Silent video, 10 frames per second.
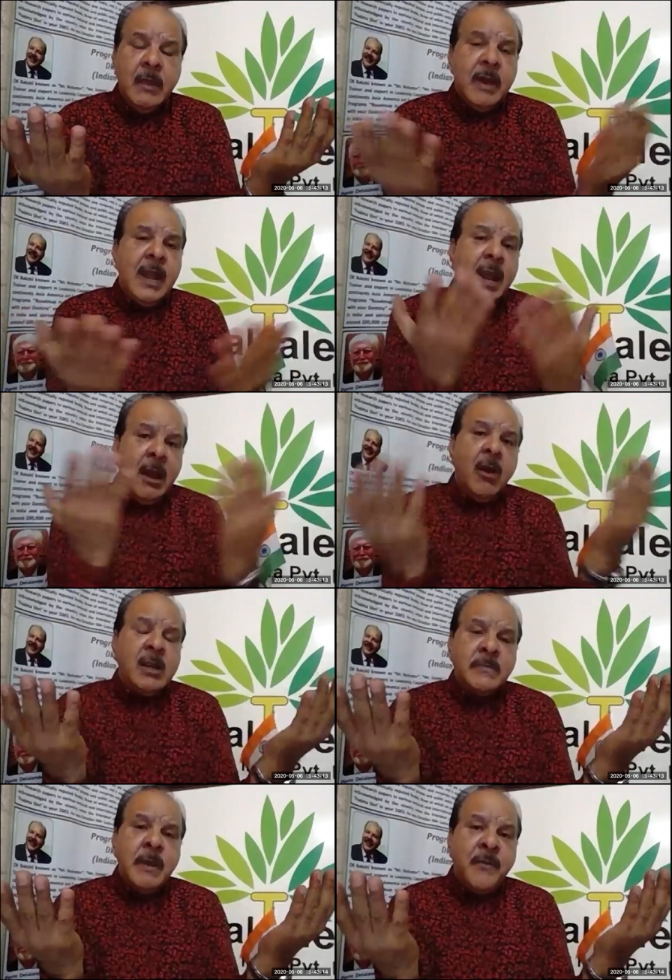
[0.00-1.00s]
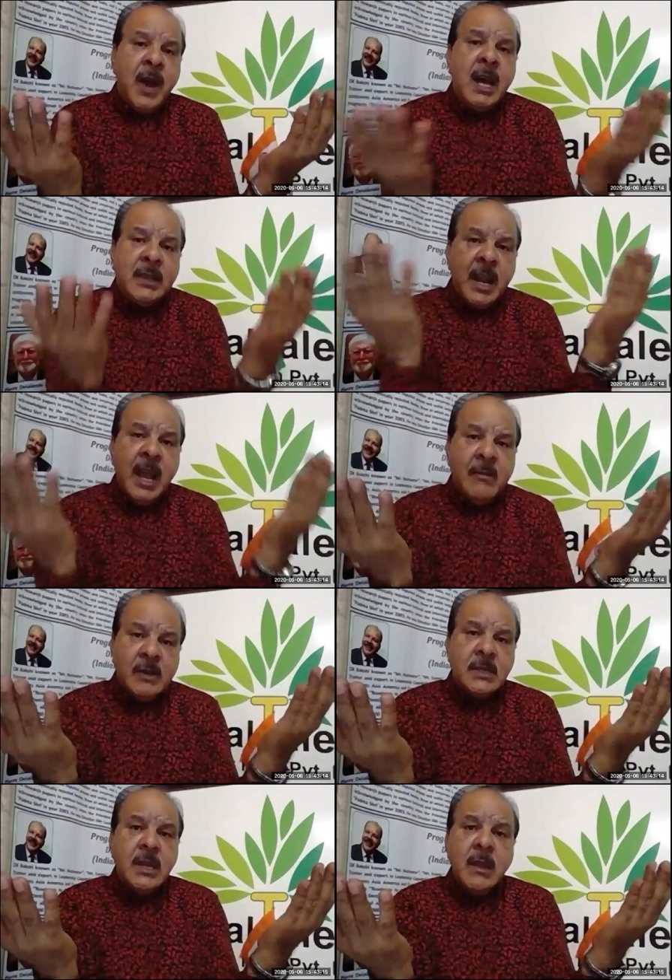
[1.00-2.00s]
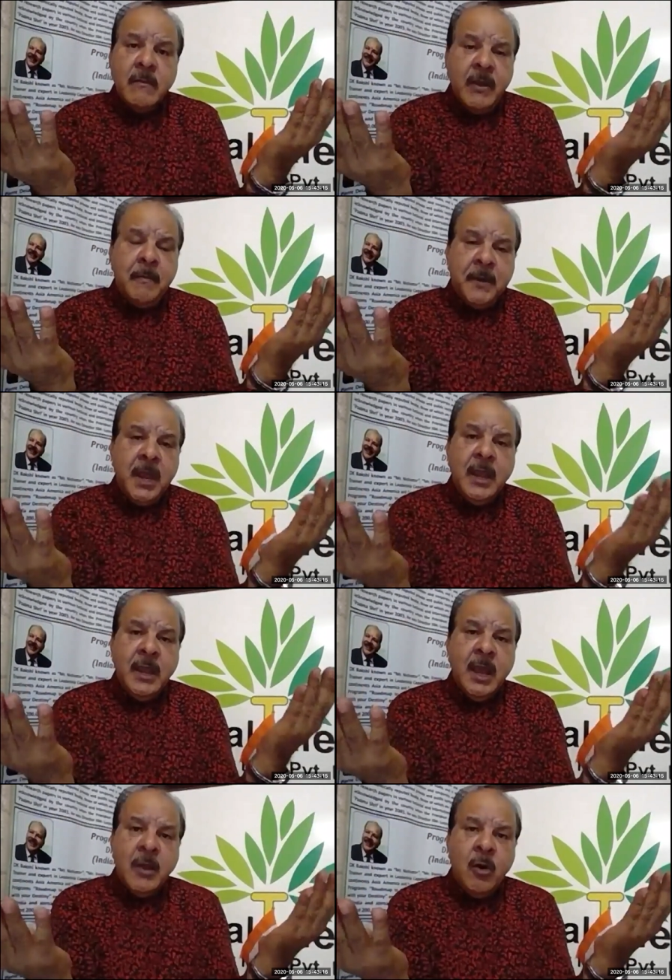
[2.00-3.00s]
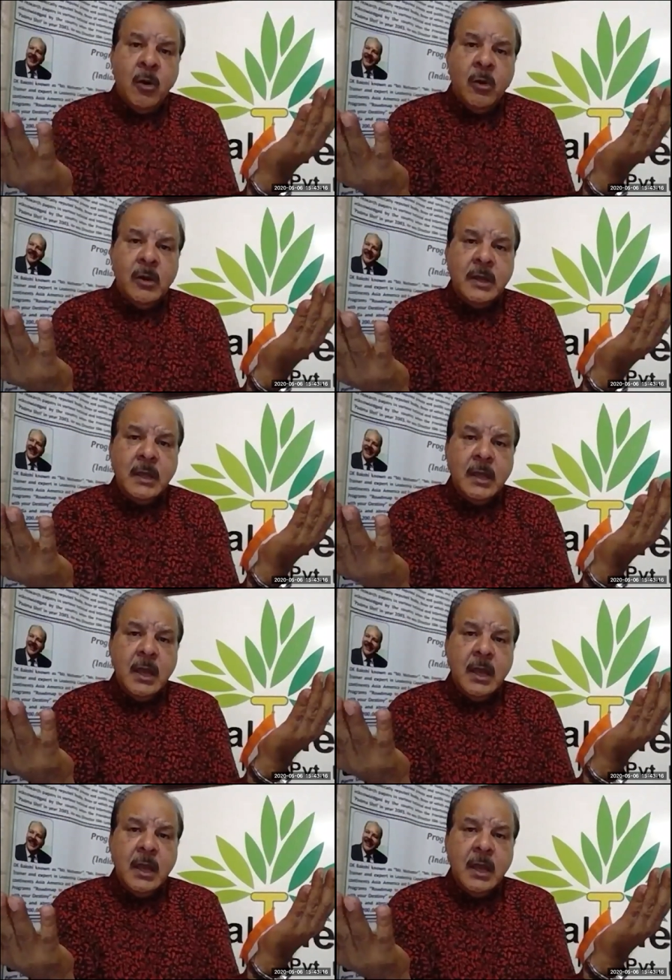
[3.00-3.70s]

when I lost my father, I was 15 year old.